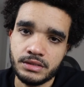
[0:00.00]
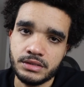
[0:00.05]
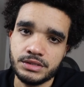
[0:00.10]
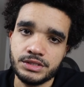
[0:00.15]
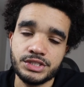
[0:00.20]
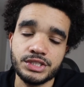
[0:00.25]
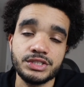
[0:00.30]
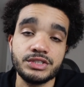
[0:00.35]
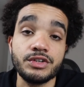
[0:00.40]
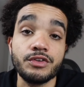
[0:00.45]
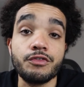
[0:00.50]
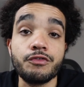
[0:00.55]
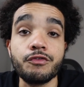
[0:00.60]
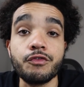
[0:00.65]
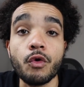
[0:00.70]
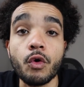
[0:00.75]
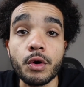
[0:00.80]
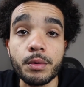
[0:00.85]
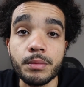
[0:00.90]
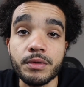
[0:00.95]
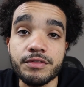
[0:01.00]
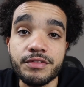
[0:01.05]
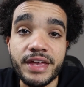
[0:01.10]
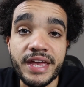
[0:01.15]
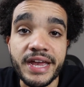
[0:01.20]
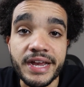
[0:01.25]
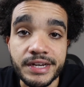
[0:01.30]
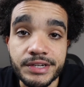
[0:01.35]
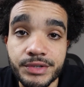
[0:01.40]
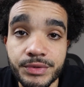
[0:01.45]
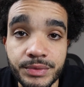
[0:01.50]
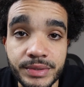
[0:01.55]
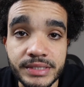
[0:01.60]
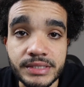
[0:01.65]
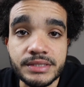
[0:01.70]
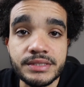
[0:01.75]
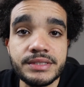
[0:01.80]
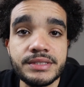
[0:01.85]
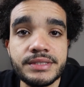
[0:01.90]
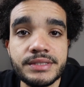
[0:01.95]
is just a form of
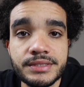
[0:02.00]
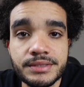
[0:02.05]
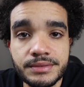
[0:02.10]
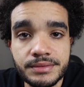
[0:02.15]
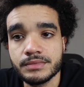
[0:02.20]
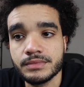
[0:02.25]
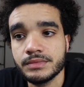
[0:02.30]
ignorance.